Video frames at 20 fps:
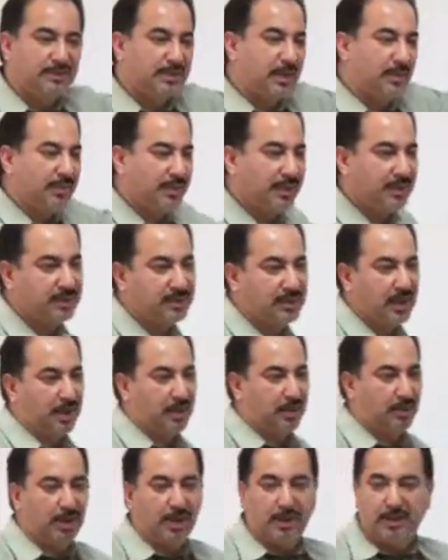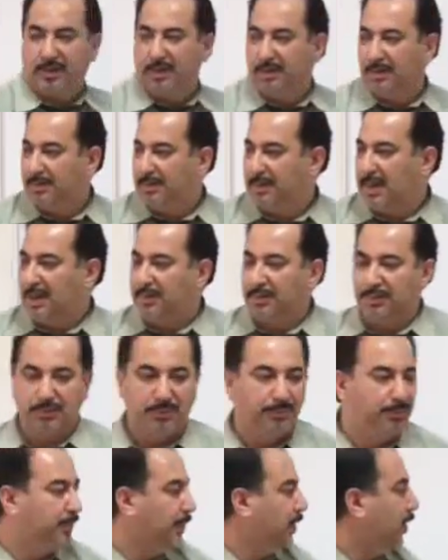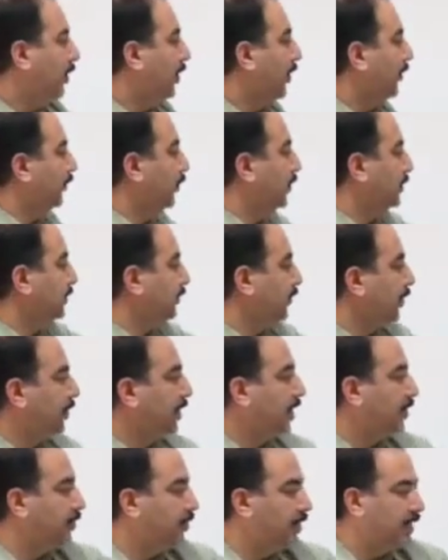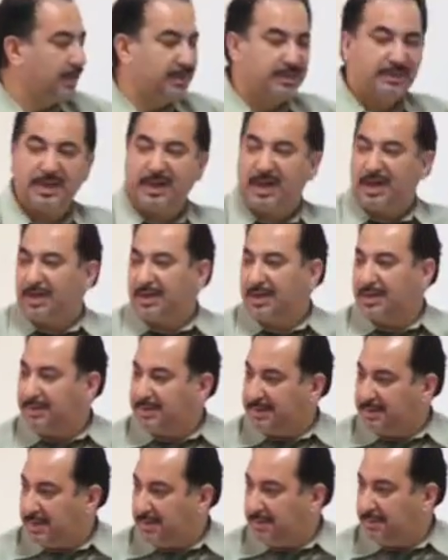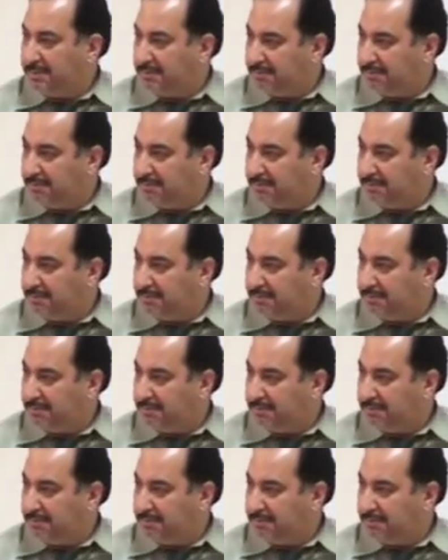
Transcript: something circulating, tangent. Of course, from here to there is the radius, yeah?